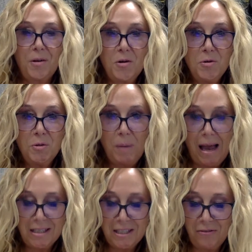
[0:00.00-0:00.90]
Who's
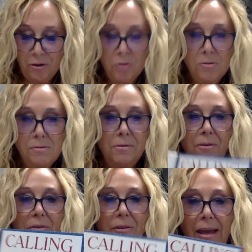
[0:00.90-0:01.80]
Passing for
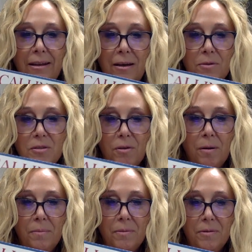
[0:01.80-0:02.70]
Who? And it was
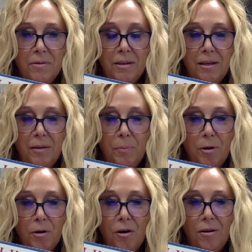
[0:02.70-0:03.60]
from the
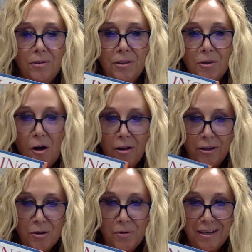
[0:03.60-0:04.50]
book called
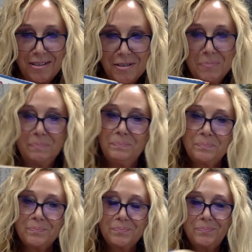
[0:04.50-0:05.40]
Calling the Wind.
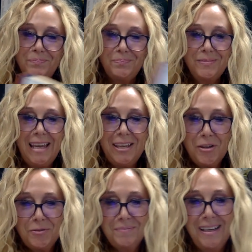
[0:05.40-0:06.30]
Thank
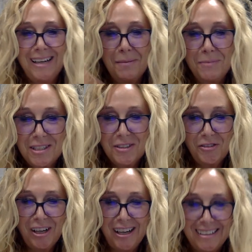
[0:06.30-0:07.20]
you. And I'm
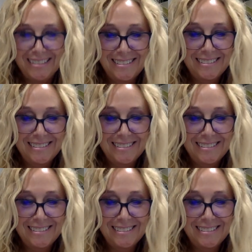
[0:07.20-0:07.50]
Mrs. Verhagen.